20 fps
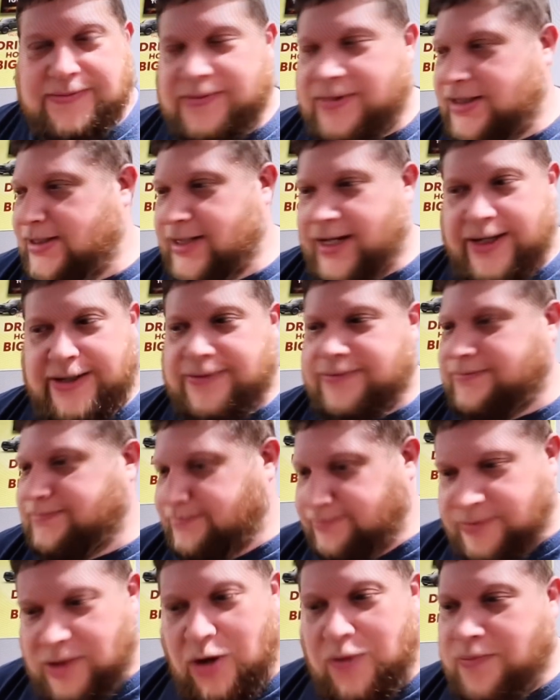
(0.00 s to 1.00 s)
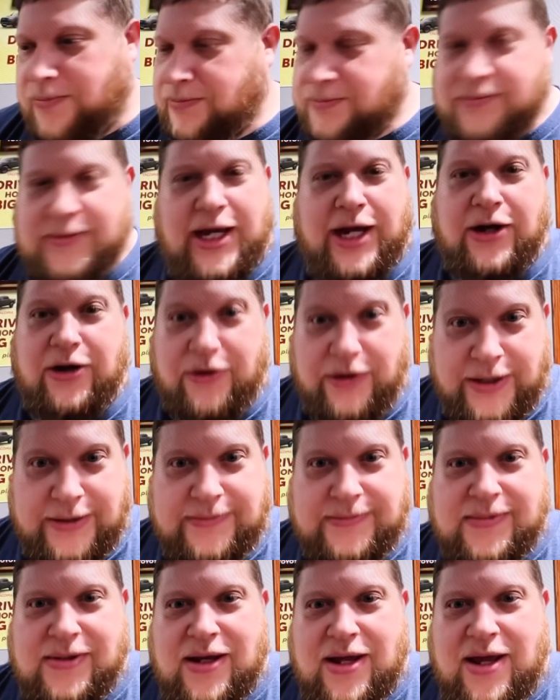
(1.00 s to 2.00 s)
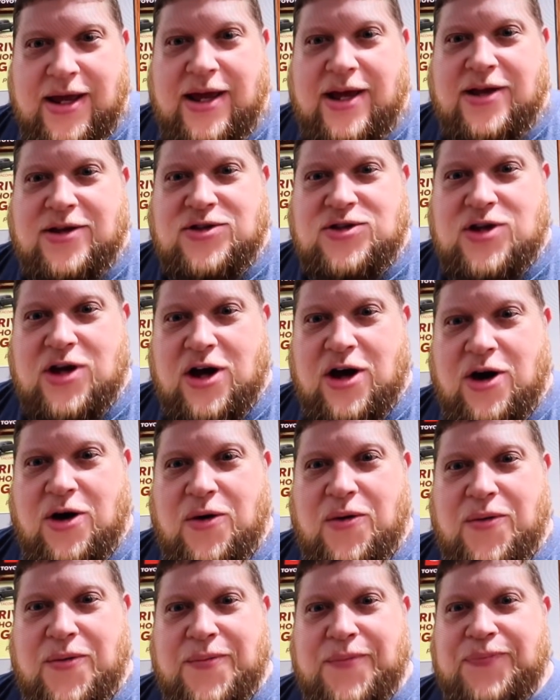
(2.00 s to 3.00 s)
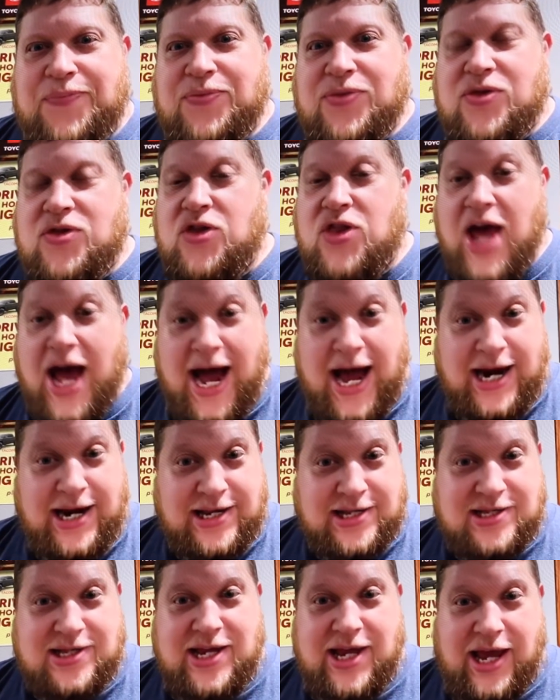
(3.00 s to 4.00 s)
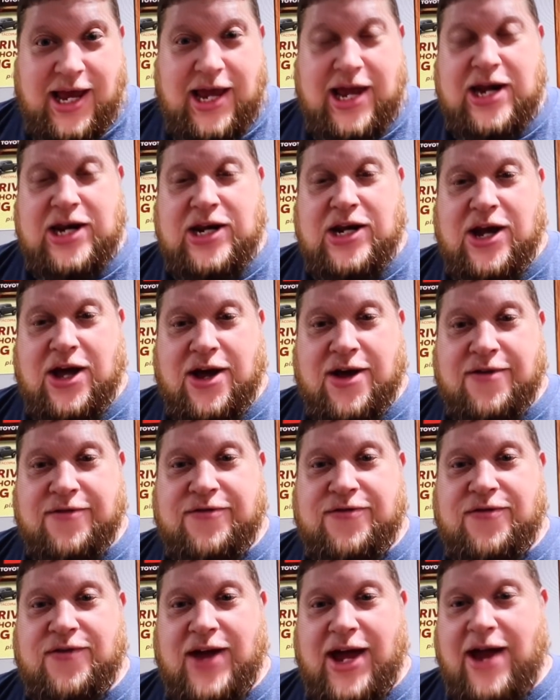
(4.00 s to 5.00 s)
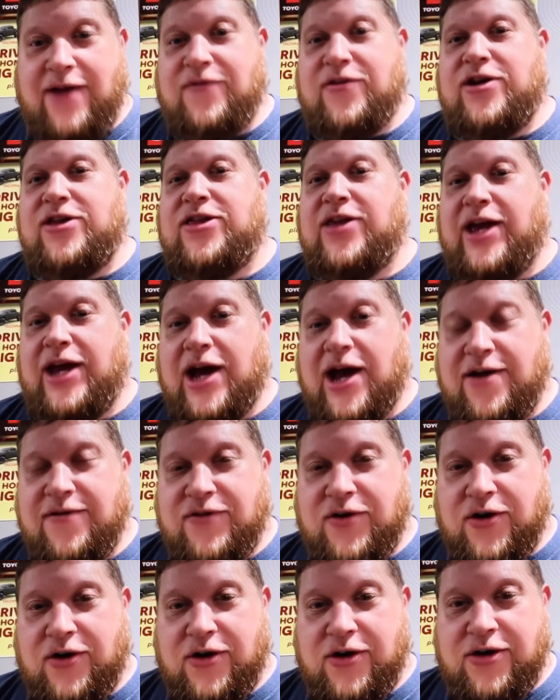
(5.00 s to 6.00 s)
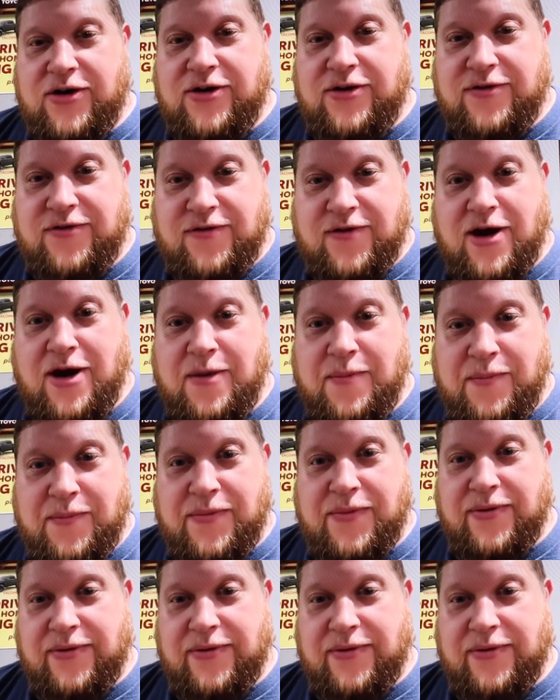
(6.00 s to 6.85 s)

He's like, nope, can't do it. So that is the end of everything I've heard from